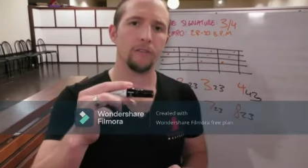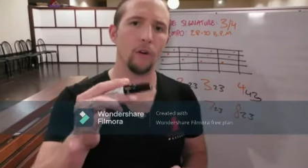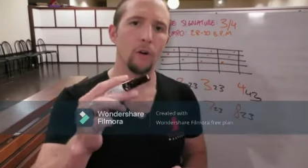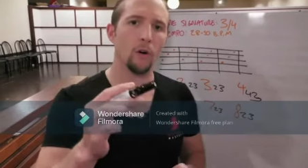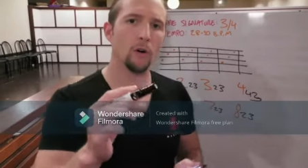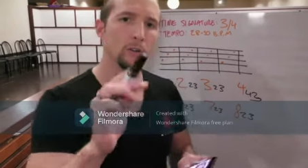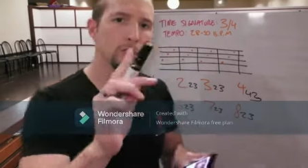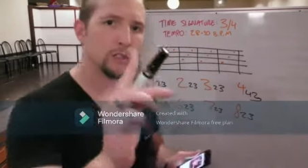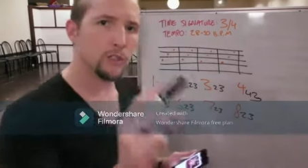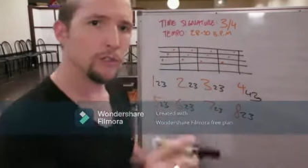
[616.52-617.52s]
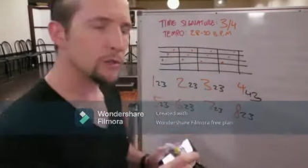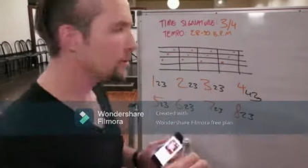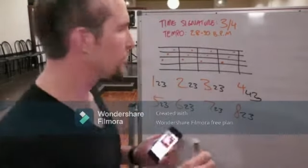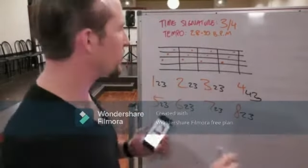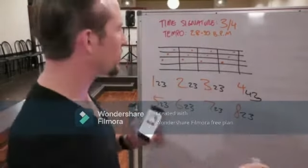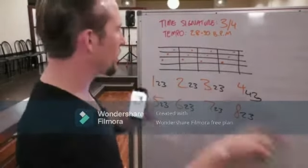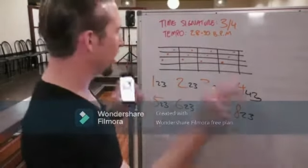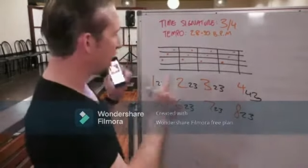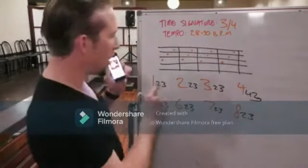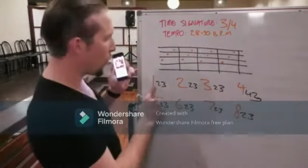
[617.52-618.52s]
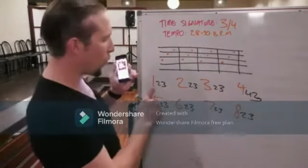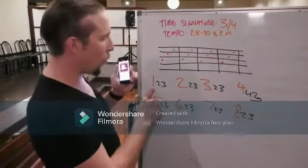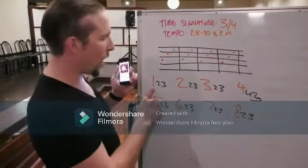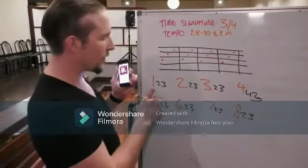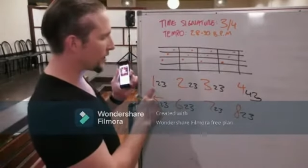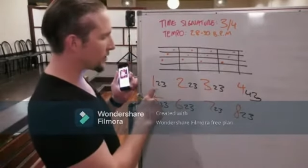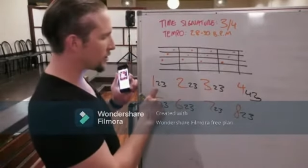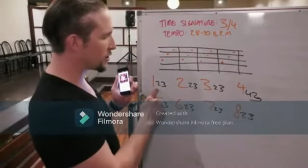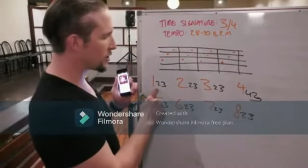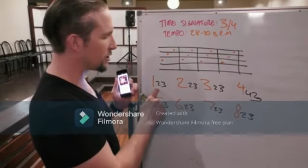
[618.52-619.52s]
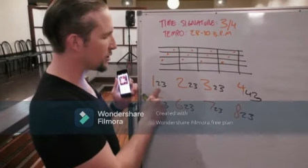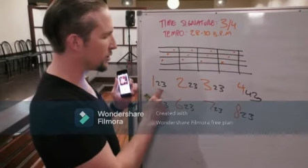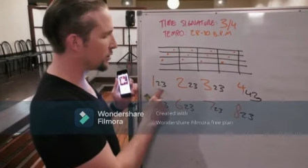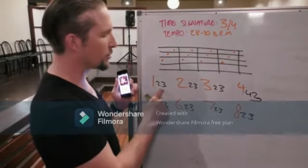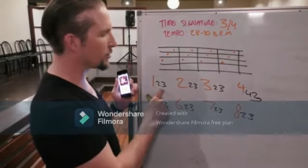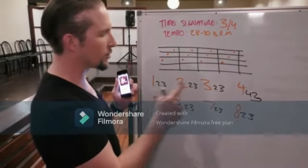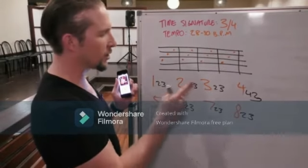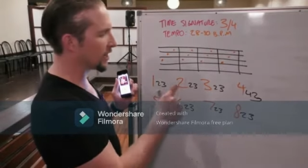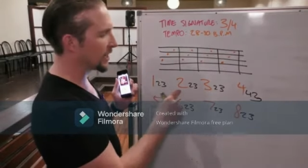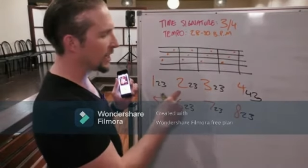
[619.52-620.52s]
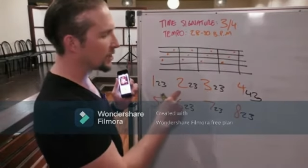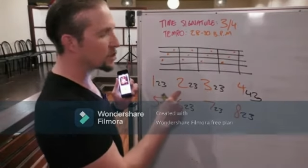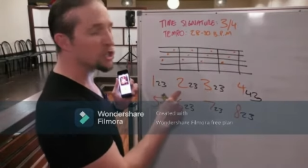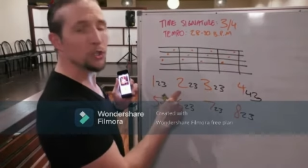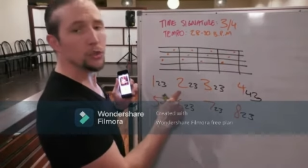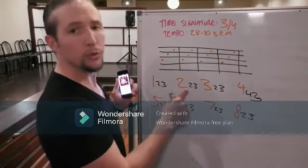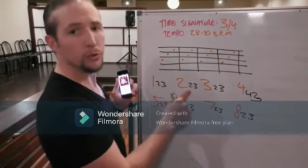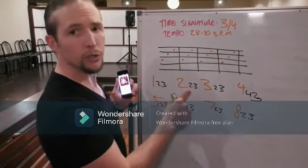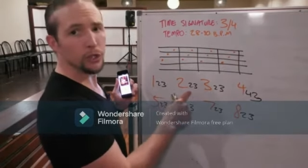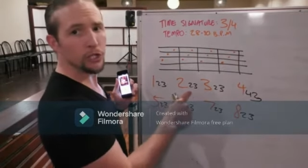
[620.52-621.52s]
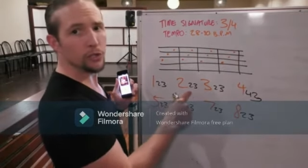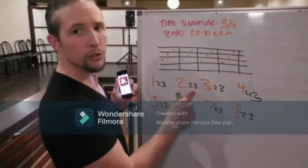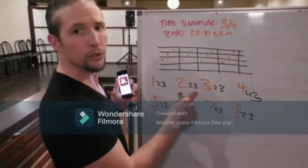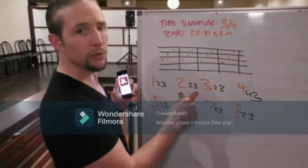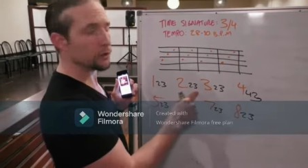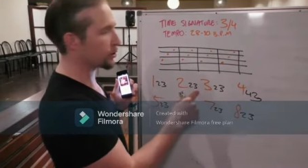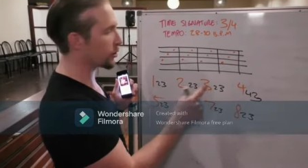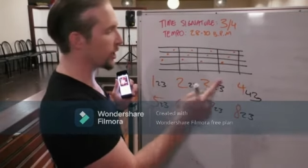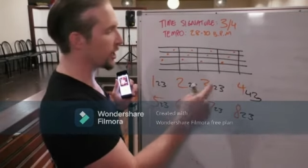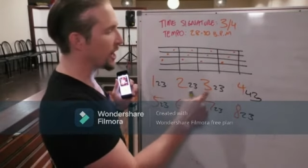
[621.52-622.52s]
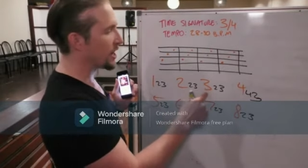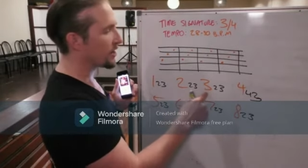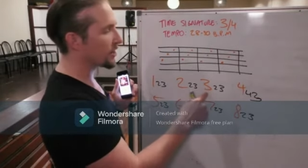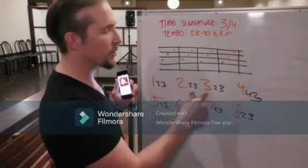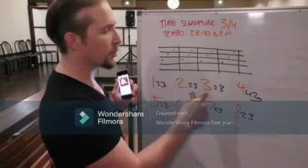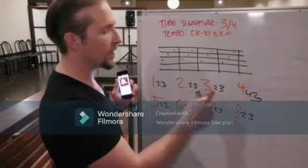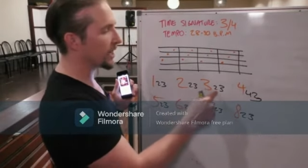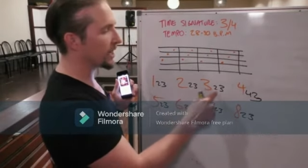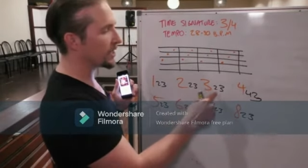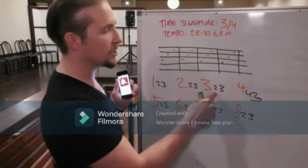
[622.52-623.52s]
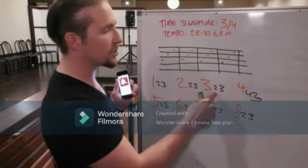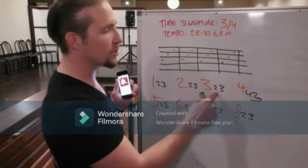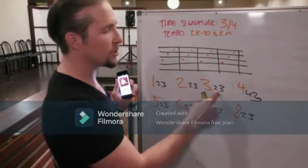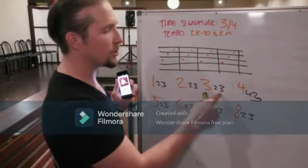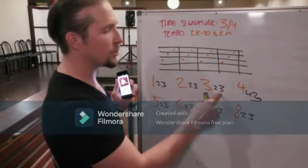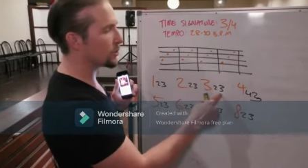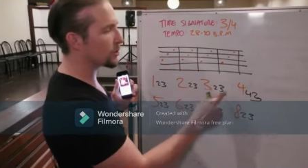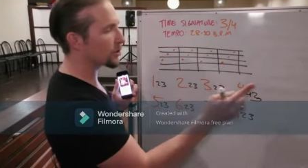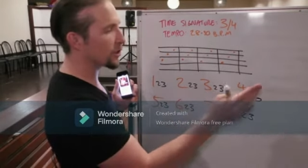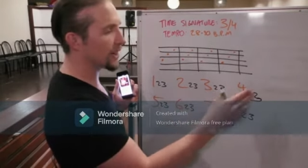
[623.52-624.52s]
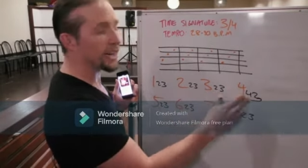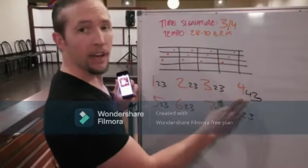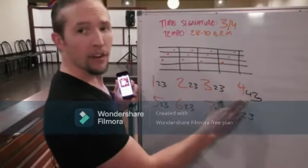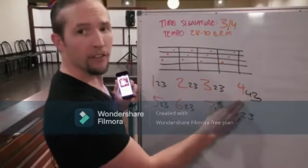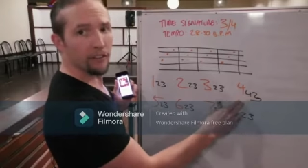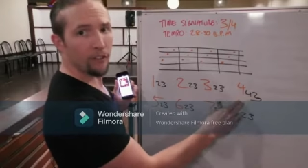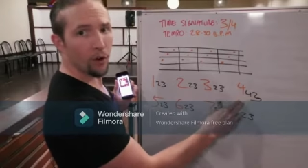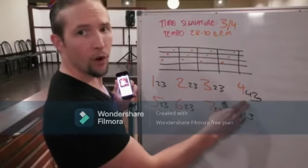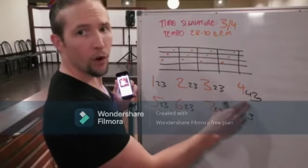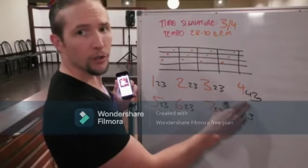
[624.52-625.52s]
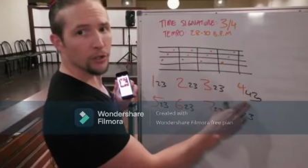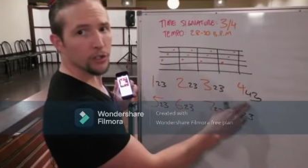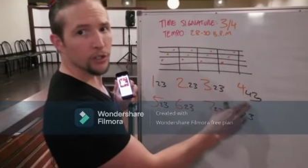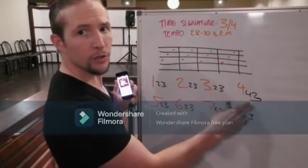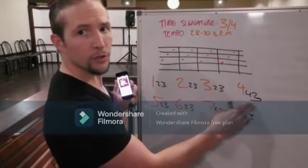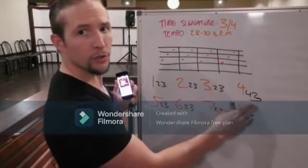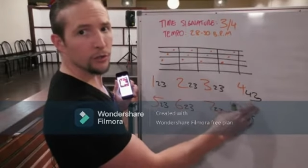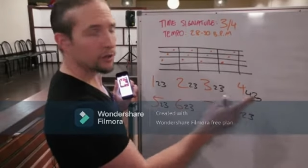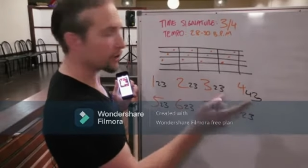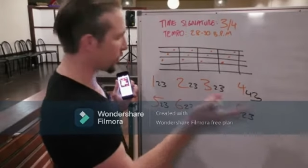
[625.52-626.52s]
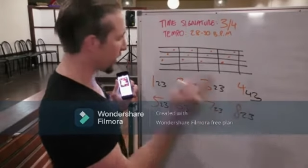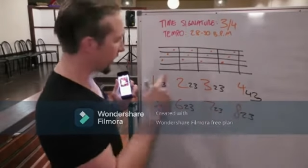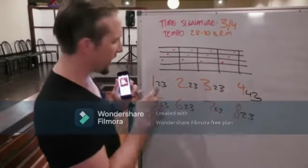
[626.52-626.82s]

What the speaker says: 4, 2, 3. 1, 2, 3. 2, 2, 3. 3, 2, 3. 4, 2, 3.